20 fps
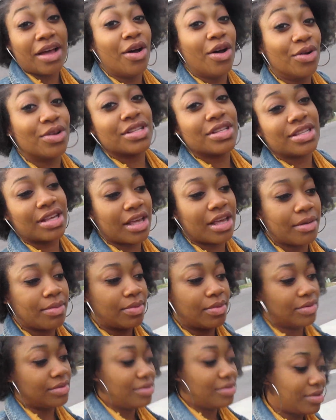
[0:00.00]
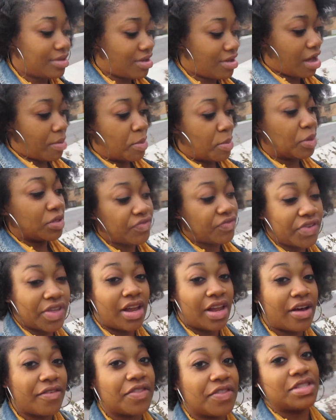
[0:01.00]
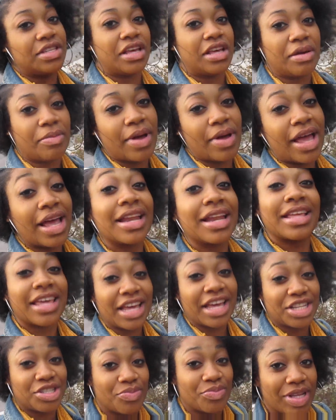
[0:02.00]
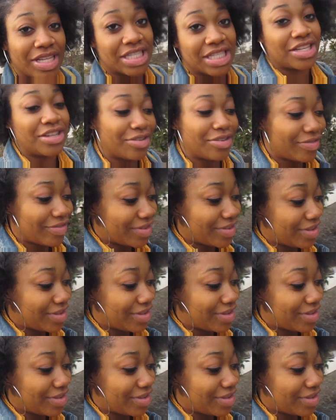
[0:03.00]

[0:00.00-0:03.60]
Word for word: on the table i almost fell off the table i had to catch myself